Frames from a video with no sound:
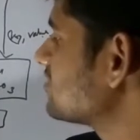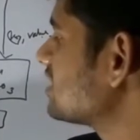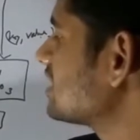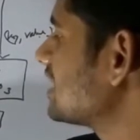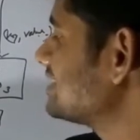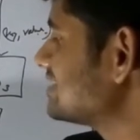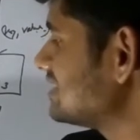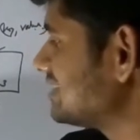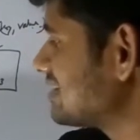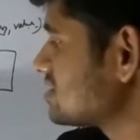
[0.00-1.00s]
different data
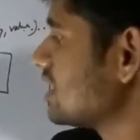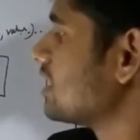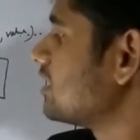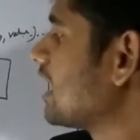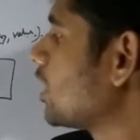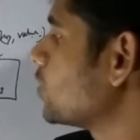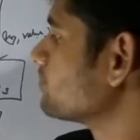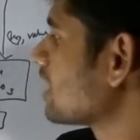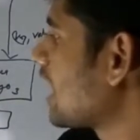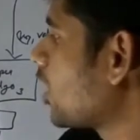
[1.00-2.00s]
is,
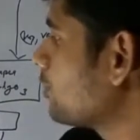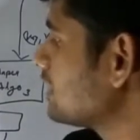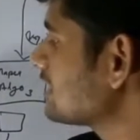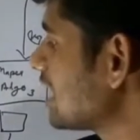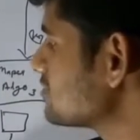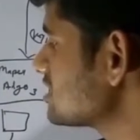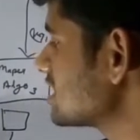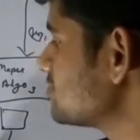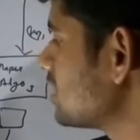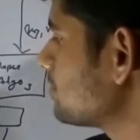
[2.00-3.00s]
now how many times it
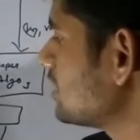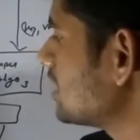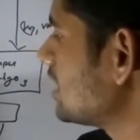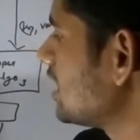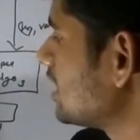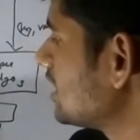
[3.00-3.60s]
has been appeared